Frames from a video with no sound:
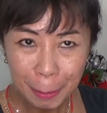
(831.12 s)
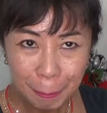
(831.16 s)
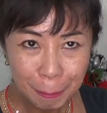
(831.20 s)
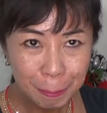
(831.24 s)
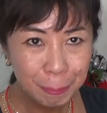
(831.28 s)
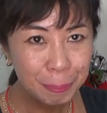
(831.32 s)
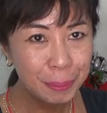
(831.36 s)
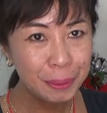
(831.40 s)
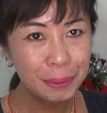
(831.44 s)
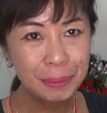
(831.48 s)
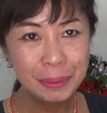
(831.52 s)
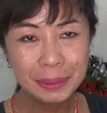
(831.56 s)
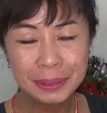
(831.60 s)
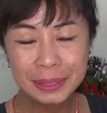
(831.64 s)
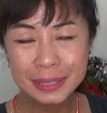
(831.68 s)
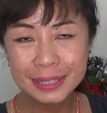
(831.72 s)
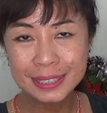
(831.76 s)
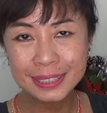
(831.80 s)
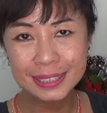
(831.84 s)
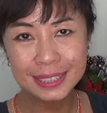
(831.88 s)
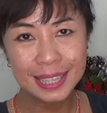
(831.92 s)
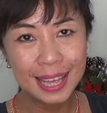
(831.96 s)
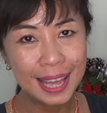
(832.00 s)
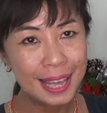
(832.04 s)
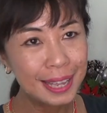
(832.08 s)
books
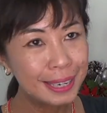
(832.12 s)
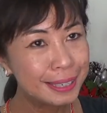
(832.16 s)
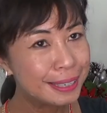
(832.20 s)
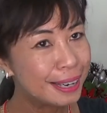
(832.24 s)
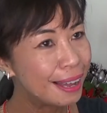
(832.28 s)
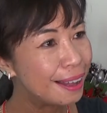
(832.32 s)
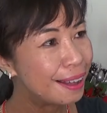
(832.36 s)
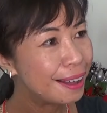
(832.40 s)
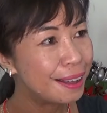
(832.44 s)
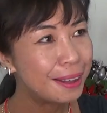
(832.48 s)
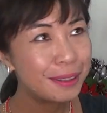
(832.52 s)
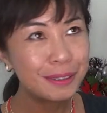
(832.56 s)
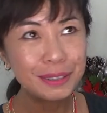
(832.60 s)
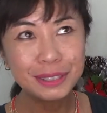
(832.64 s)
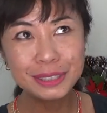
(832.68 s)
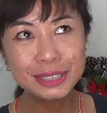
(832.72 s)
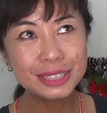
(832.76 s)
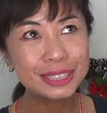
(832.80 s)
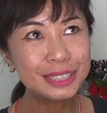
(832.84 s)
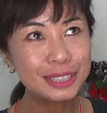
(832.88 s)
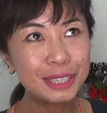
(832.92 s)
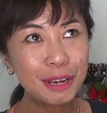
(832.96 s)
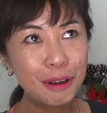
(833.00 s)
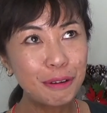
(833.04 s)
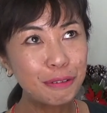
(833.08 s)
and other
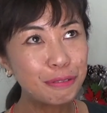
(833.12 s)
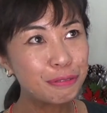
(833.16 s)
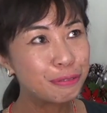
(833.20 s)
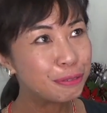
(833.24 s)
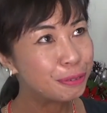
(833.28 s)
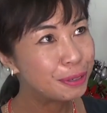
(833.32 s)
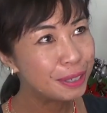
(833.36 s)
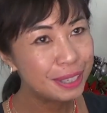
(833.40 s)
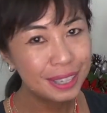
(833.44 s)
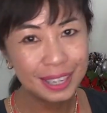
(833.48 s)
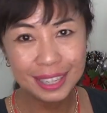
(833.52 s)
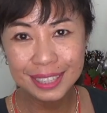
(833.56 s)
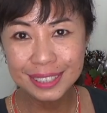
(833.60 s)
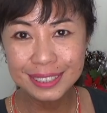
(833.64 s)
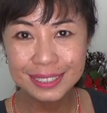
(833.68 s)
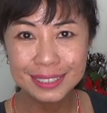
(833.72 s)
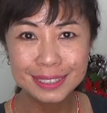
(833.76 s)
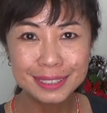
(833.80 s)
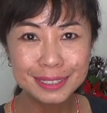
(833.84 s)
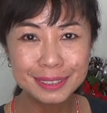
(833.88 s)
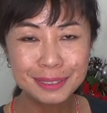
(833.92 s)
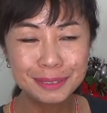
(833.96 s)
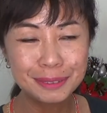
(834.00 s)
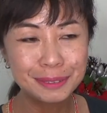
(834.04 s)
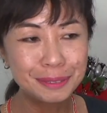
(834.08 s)
stuff related
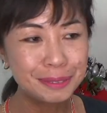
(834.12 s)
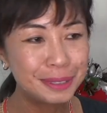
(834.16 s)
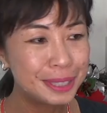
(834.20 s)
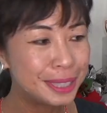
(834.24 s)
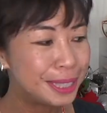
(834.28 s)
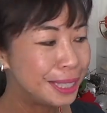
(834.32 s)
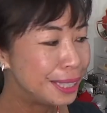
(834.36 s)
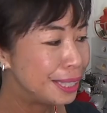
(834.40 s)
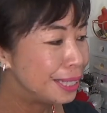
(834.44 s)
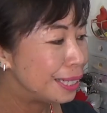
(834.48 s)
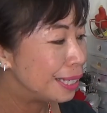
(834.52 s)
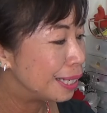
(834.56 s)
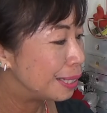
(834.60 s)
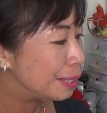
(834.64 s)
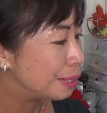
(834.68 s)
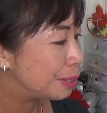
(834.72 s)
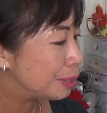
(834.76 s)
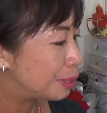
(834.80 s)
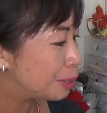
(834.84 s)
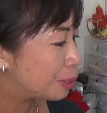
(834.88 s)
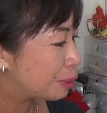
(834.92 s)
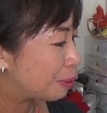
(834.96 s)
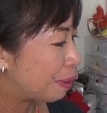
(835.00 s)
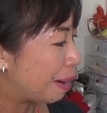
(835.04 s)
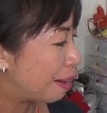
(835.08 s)
to reading
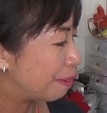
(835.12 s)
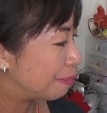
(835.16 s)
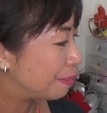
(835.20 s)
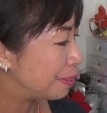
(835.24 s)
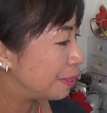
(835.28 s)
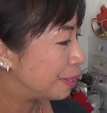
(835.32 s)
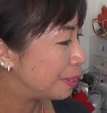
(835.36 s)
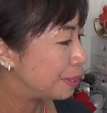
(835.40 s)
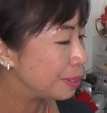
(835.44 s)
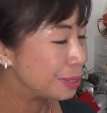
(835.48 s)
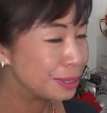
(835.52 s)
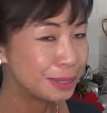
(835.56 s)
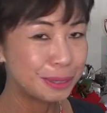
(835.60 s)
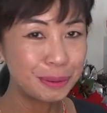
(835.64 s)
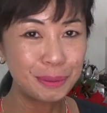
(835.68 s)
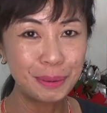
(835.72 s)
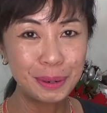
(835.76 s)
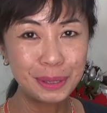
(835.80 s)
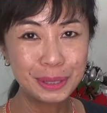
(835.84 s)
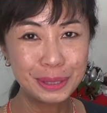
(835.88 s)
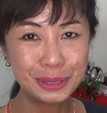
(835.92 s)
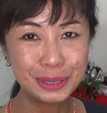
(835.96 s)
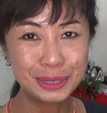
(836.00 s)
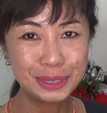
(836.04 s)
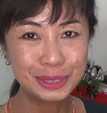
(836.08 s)
and travel and so on
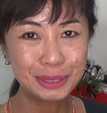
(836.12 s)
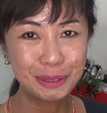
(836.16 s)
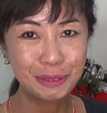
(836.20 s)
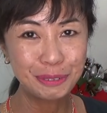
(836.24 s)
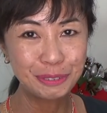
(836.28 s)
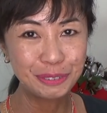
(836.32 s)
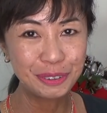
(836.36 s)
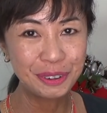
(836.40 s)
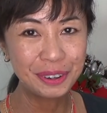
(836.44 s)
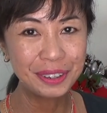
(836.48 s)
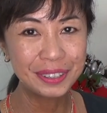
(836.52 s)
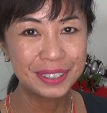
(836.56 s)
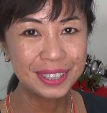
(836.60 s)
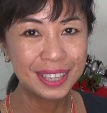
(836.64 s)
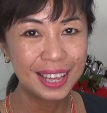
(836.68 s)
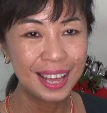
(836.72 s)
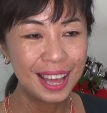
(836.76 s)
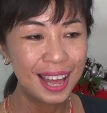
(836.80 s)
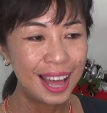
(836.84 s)
and so forth.